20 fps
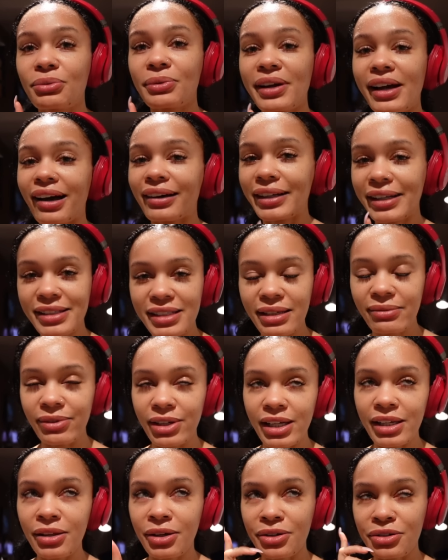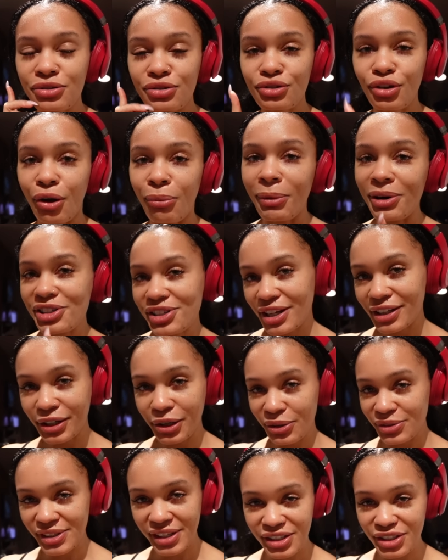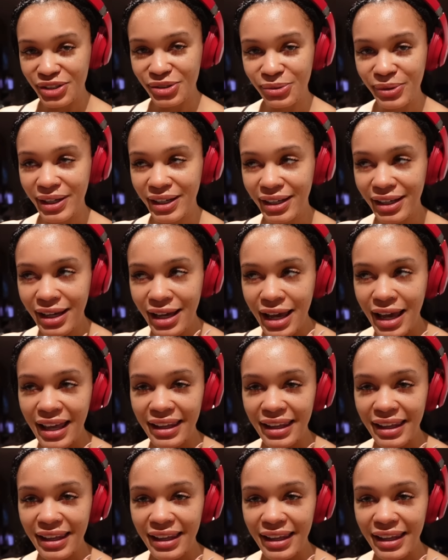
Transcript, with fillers: reality tv there's so much that goes into it